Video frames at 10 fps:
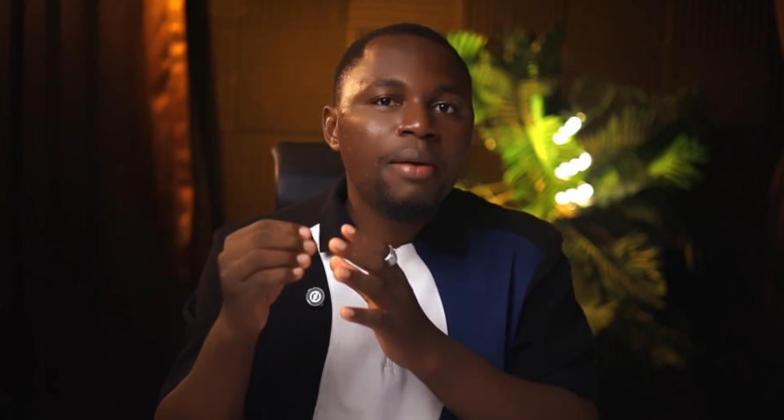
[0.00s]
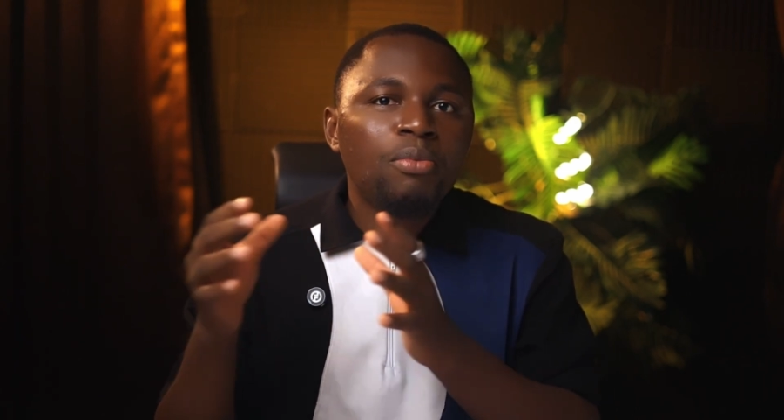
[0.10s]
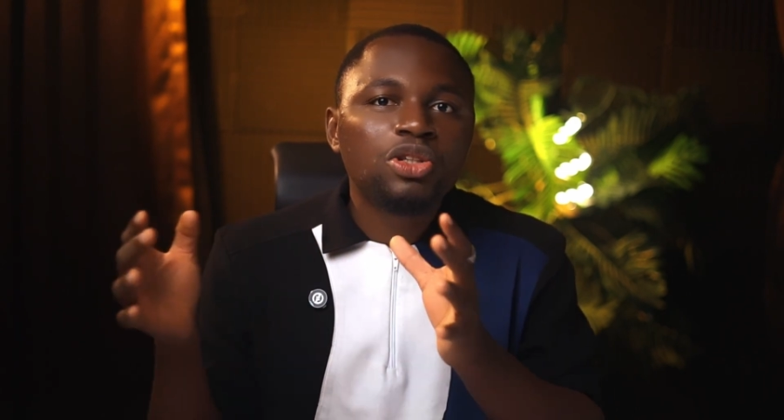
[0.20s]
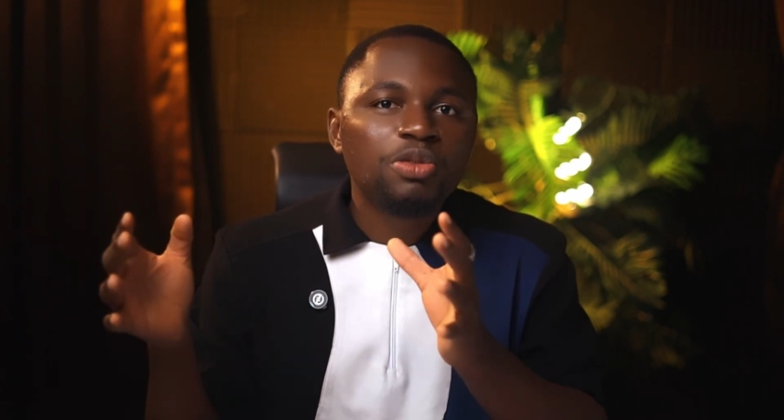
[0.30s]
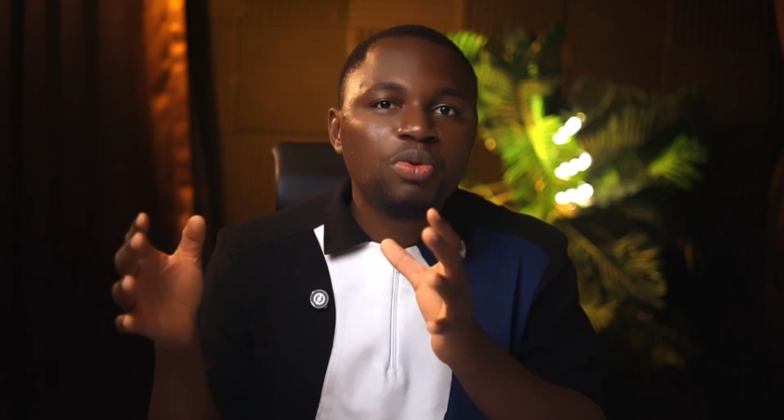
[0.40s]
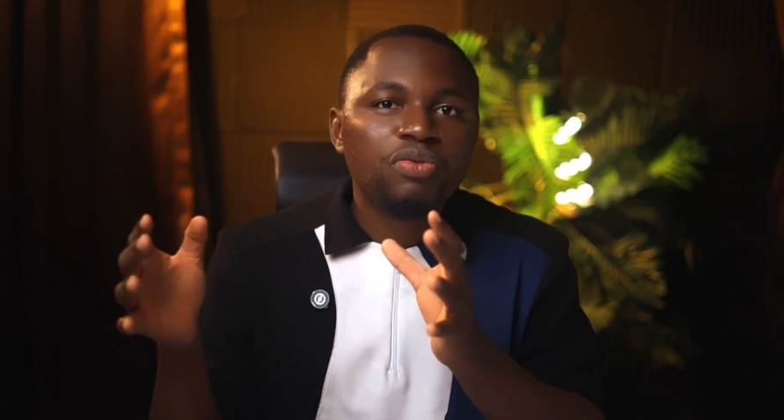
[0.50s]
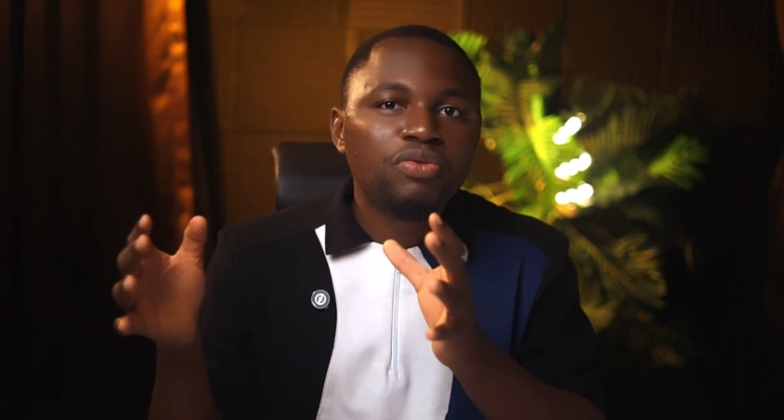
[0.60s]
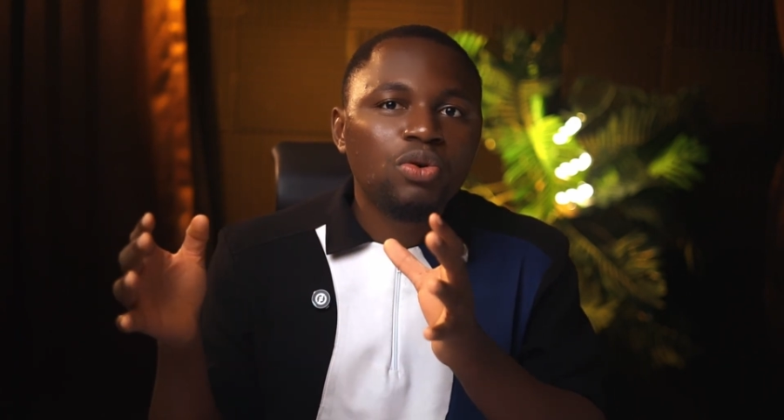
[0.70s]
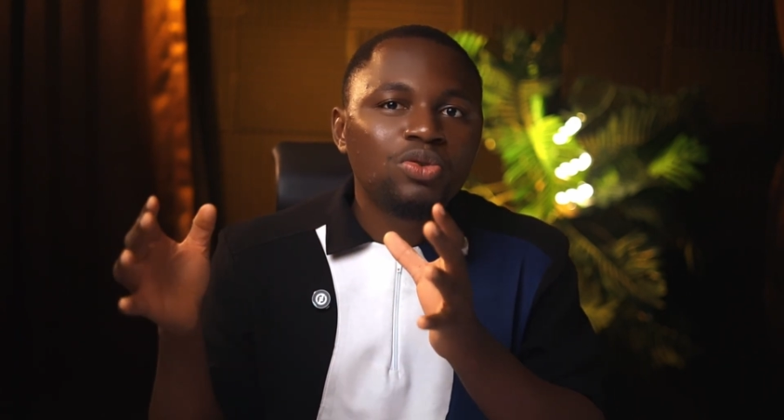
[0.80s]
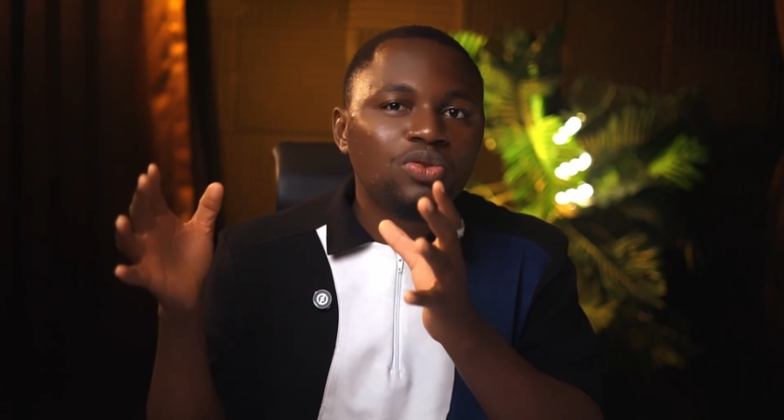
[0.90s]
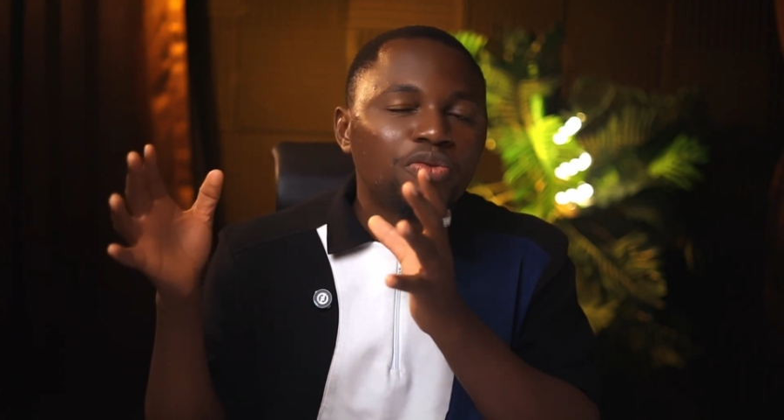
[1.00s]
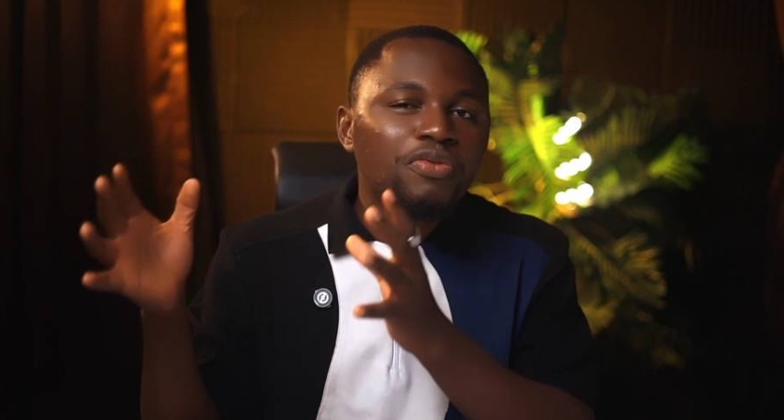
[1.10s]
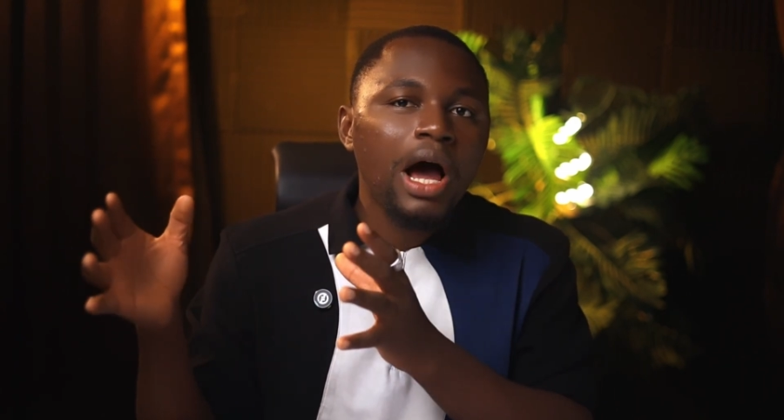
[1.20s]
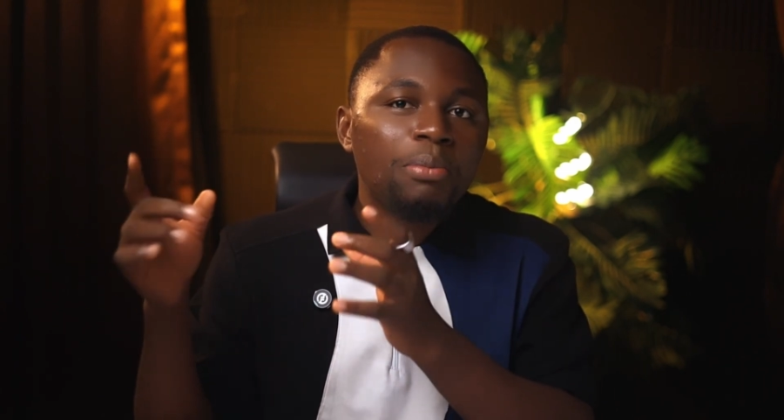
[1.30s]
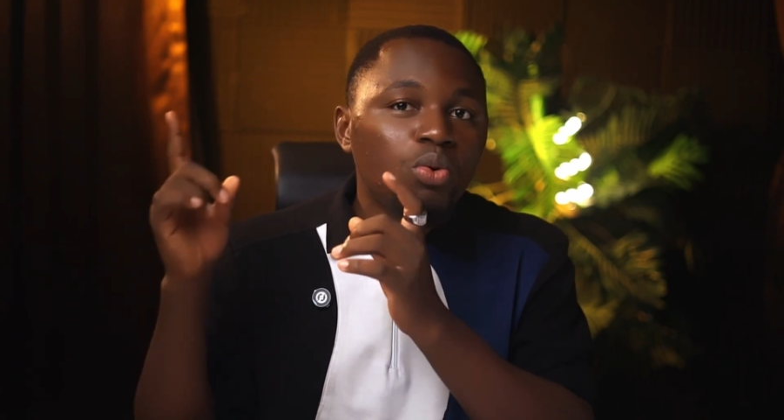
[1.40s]
multiple phones to
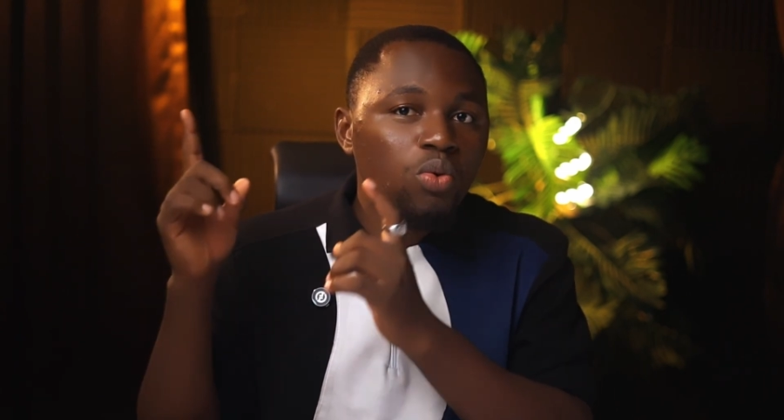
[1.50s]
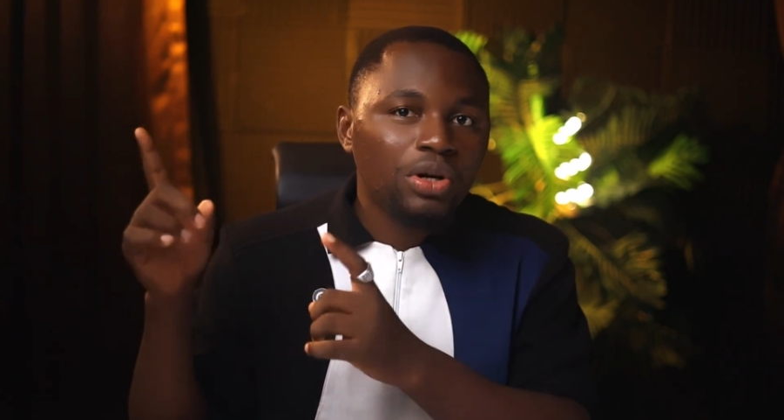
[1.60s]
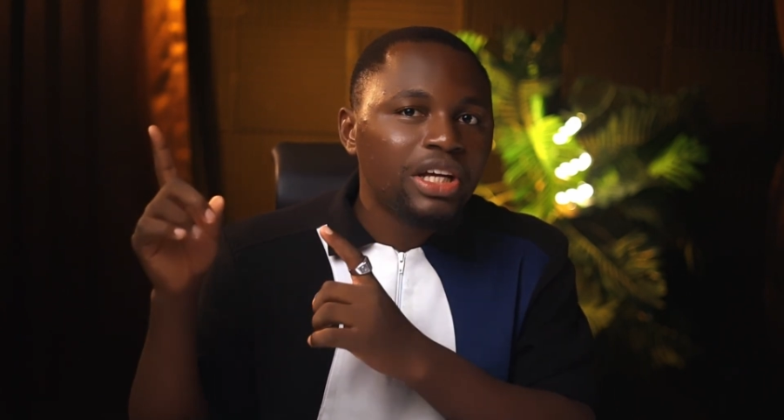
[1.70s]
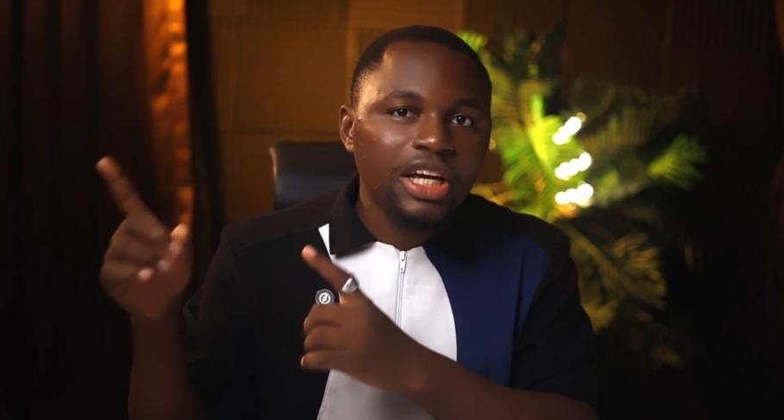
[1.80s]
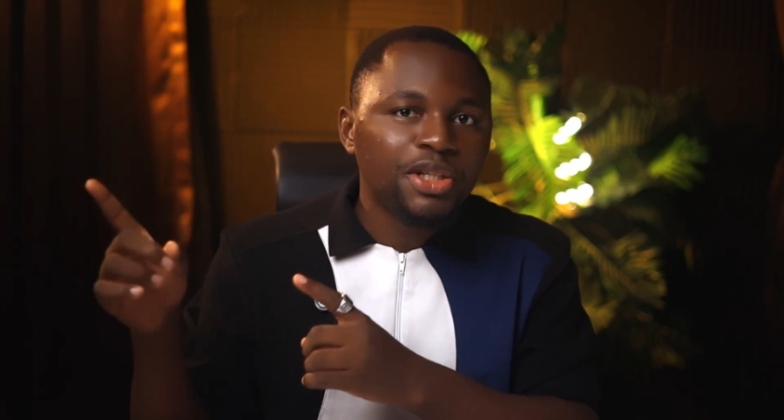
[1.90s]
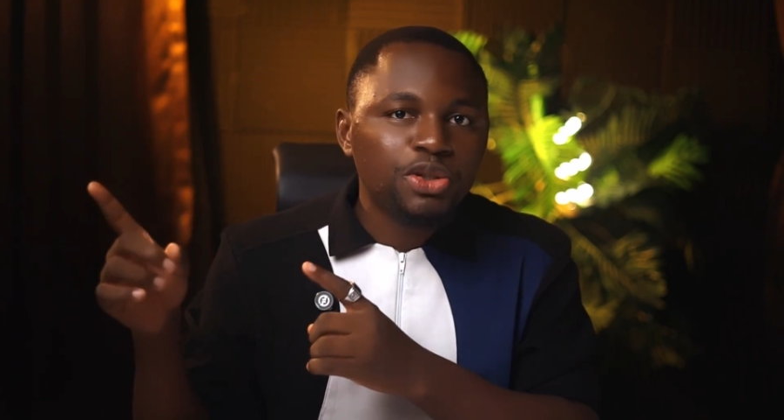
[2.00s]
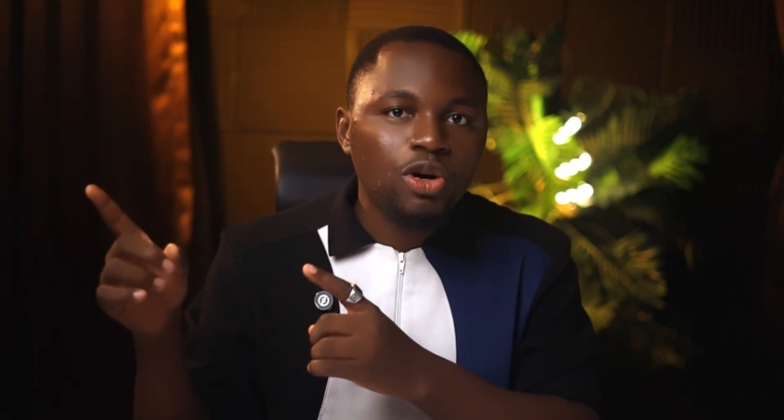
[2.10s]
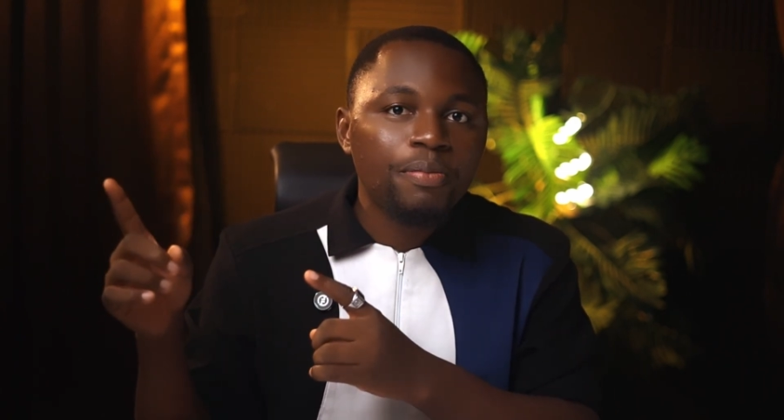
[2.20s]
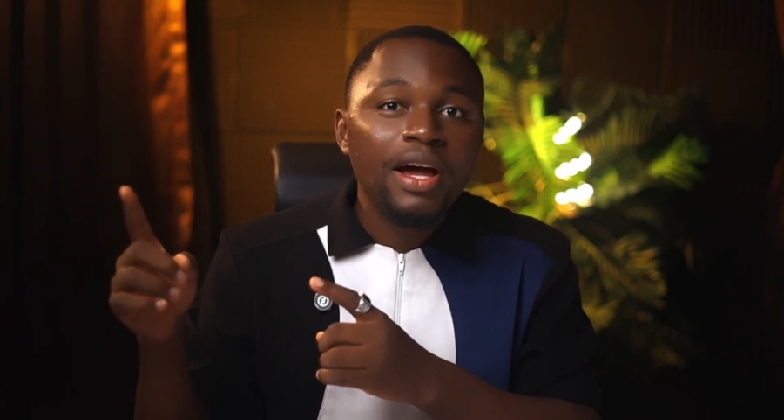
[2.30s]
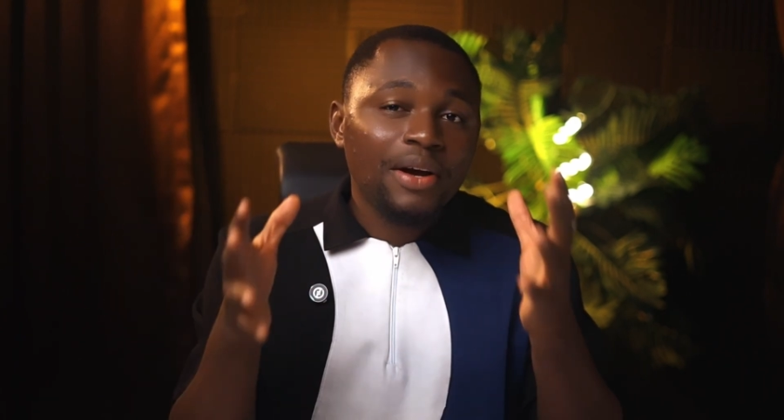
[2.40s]
farm one airdrop.